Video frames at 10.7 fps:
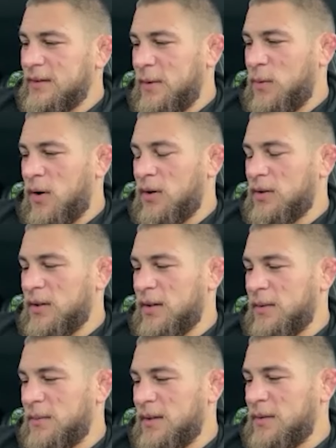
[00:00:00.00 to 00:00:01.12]
walked
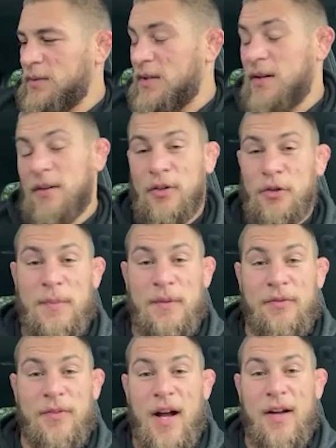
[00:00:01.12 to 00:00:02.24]
up. He was in a group of
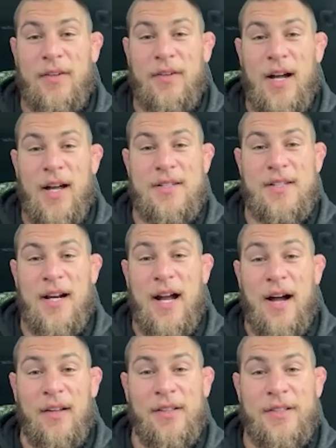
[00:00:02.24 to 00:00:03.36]
five guys in
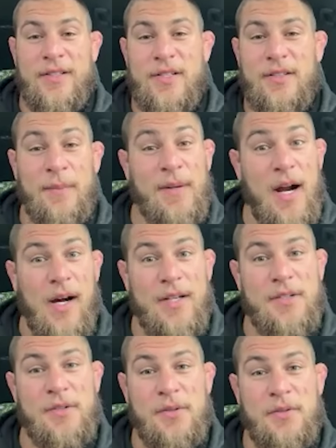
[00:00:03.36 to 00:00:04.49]
college. I'm in high
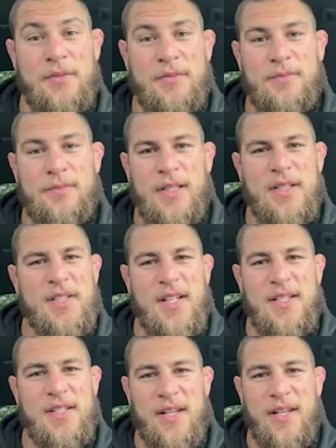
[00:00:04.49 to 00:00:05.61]
school, like
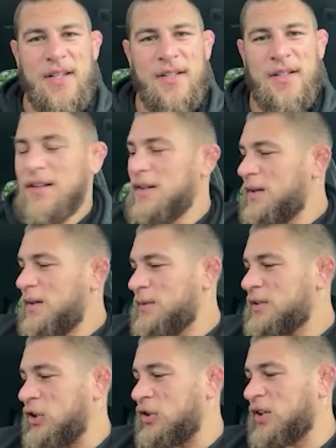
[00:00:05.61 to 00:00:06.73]
16,
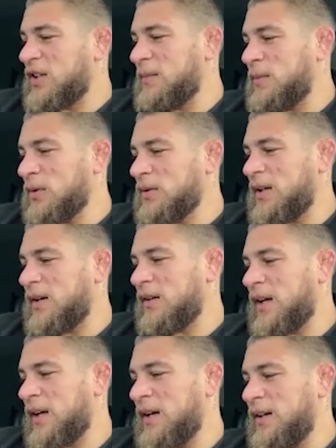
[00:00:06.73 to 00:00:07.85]
at the Turkey Bowl
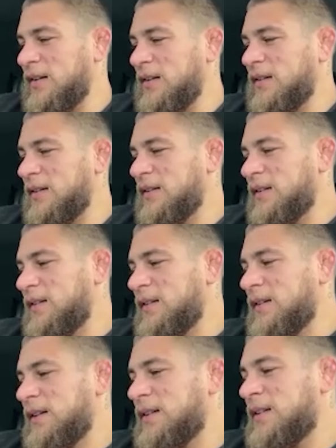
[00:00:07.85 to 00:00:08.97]
tailgate. At
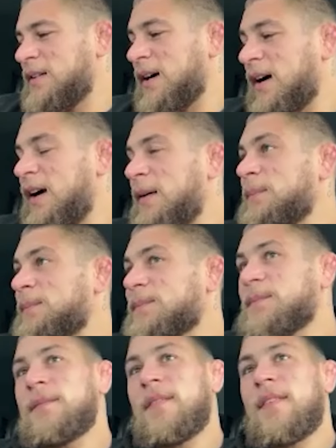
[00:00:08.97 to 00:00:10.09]
the time,
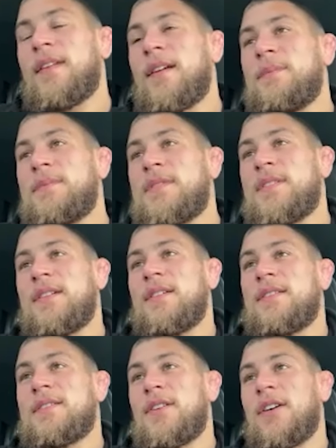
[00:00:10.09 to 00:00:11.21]
seeing
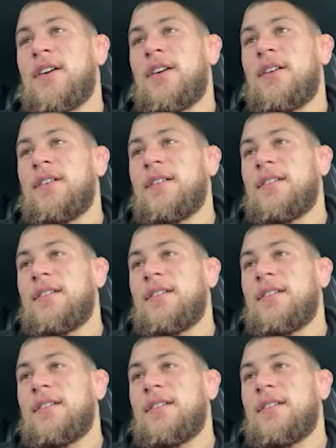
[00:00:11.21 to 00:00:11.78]
this girl,